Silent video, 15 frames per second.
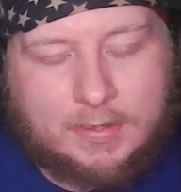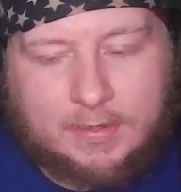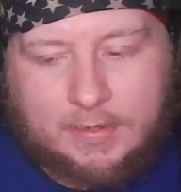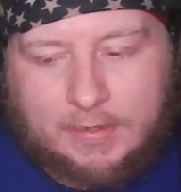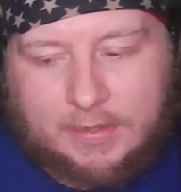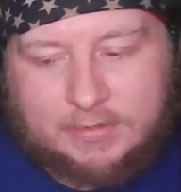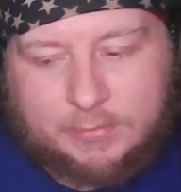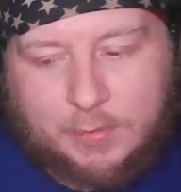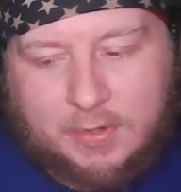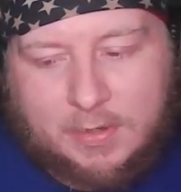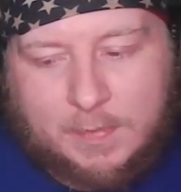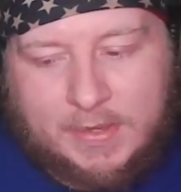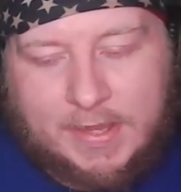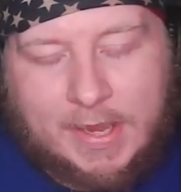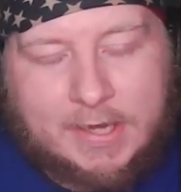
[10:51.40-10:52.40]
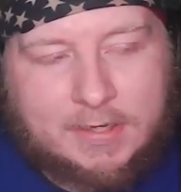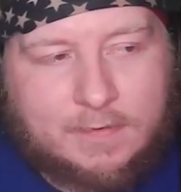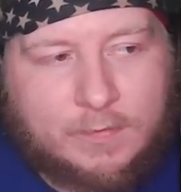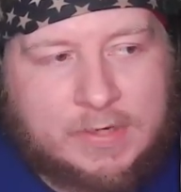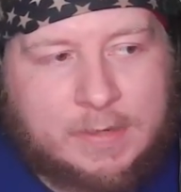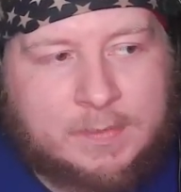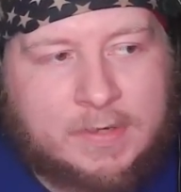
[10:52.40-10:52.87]
It's wanting to be active
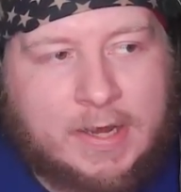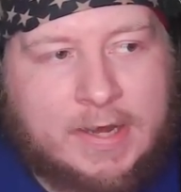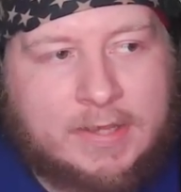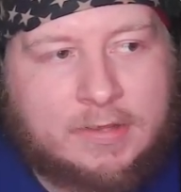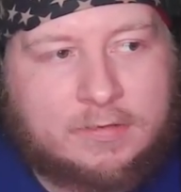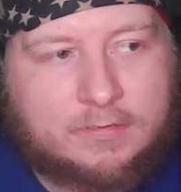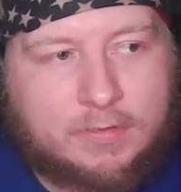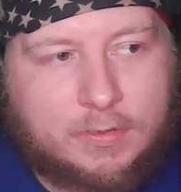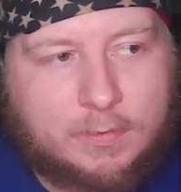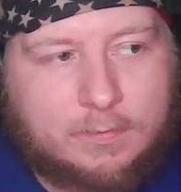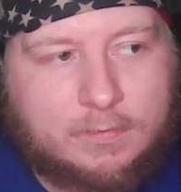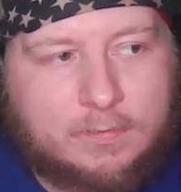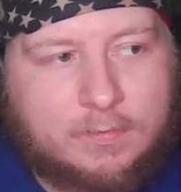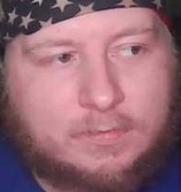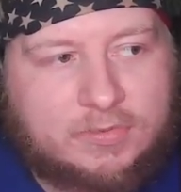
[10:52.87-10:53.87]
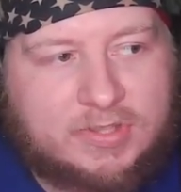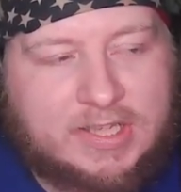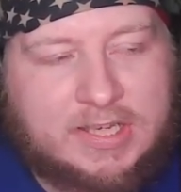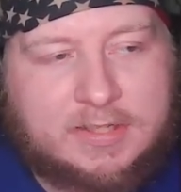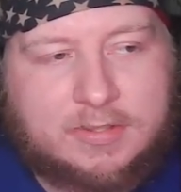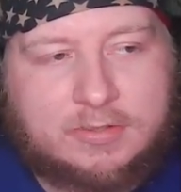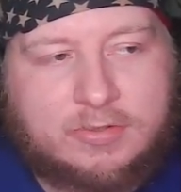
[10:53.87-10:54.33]
when I'm not in the room. See,
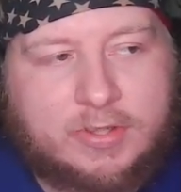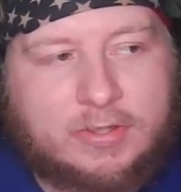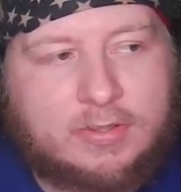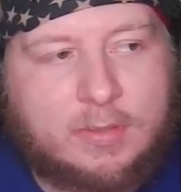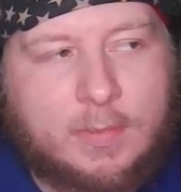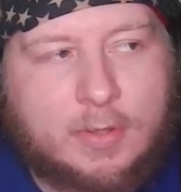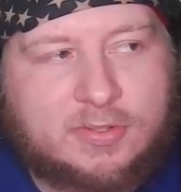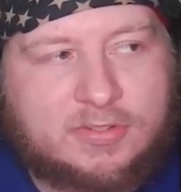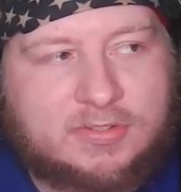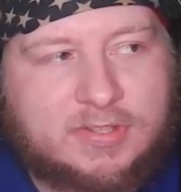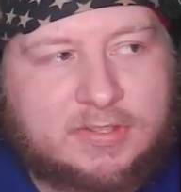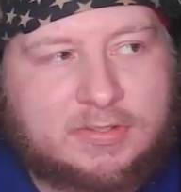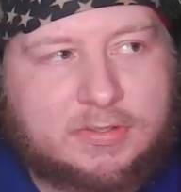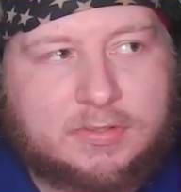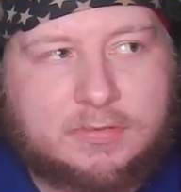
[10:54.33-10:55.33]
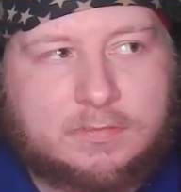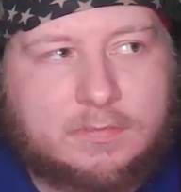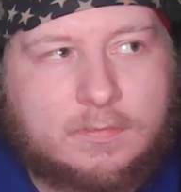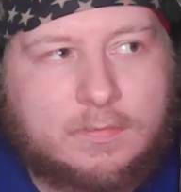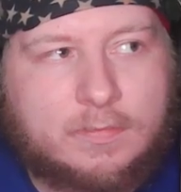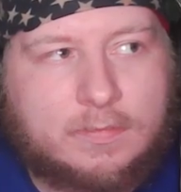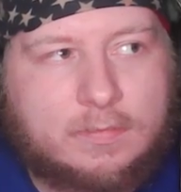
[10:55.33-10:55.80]
it just triggered the motion sensor.
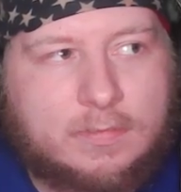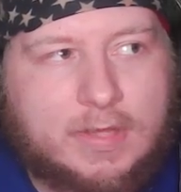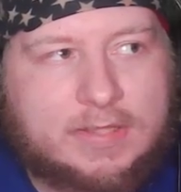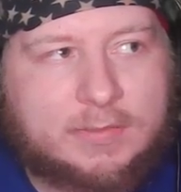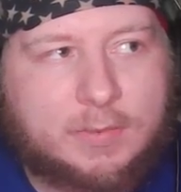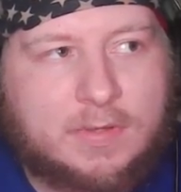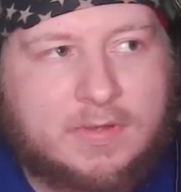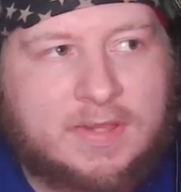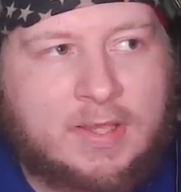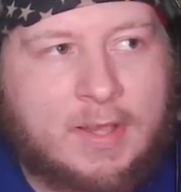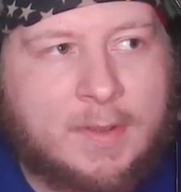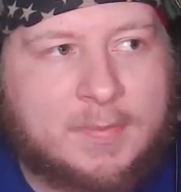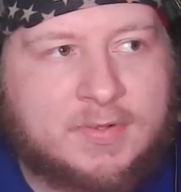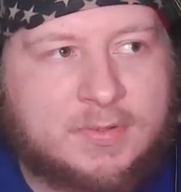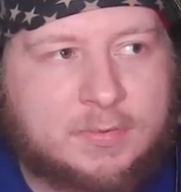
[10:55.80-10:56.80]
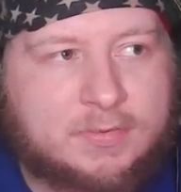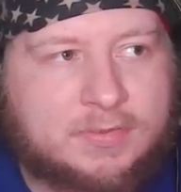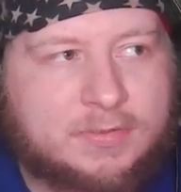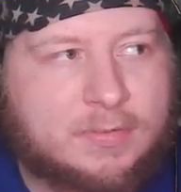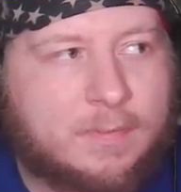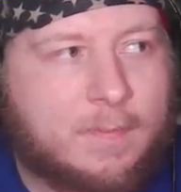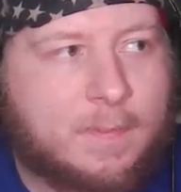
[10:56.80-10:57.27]
That's one of the
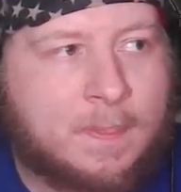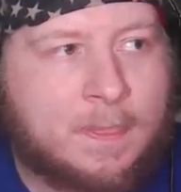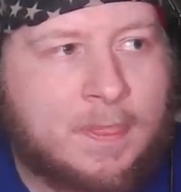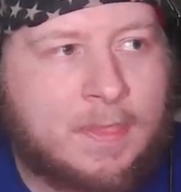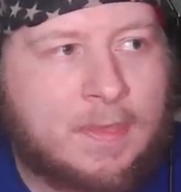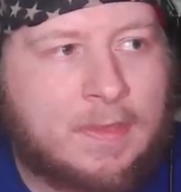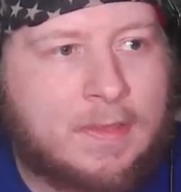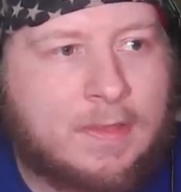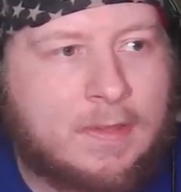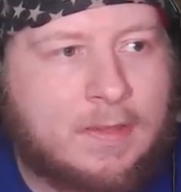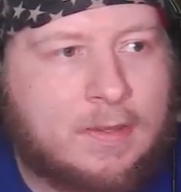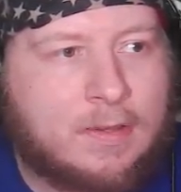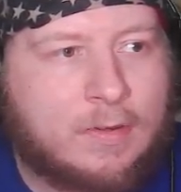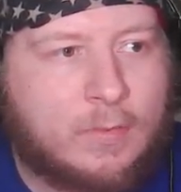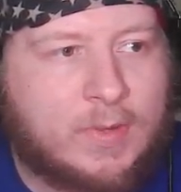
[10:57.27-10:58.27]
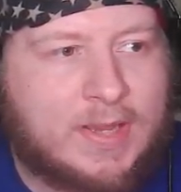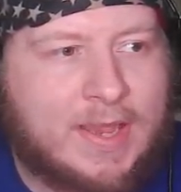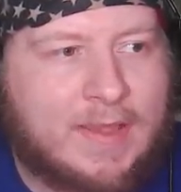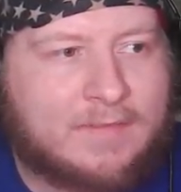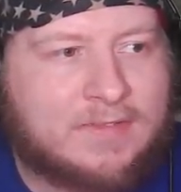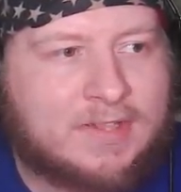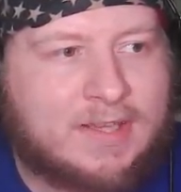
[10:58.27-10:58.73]
optionals. We
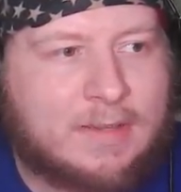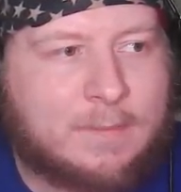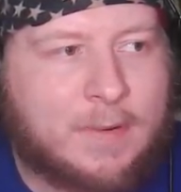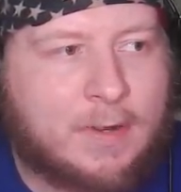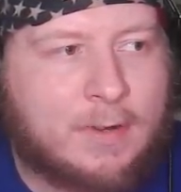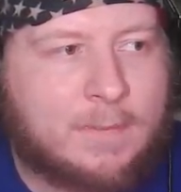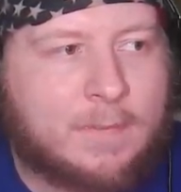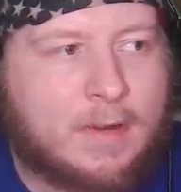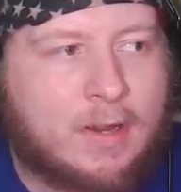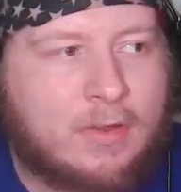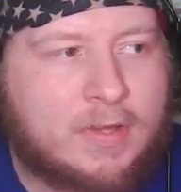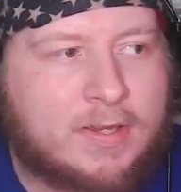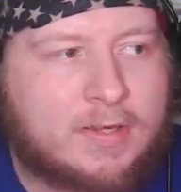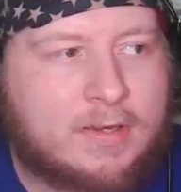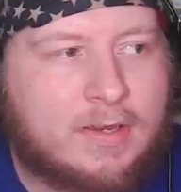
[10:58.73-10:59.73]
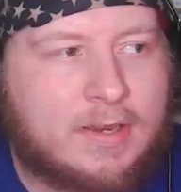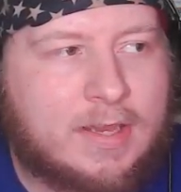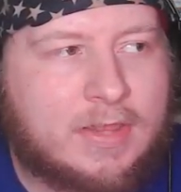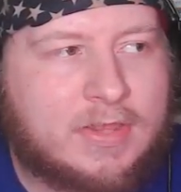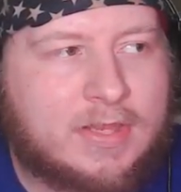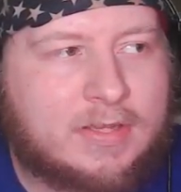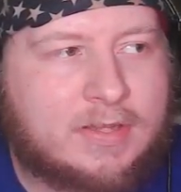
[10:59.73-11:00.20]
have to get parabolic
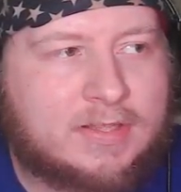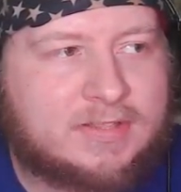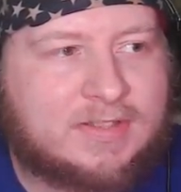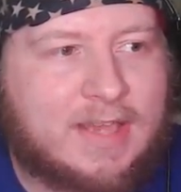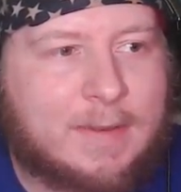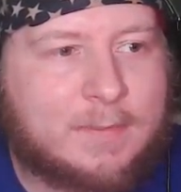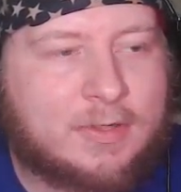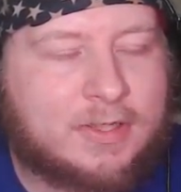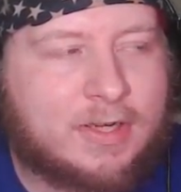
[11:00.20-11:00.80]
and then escape during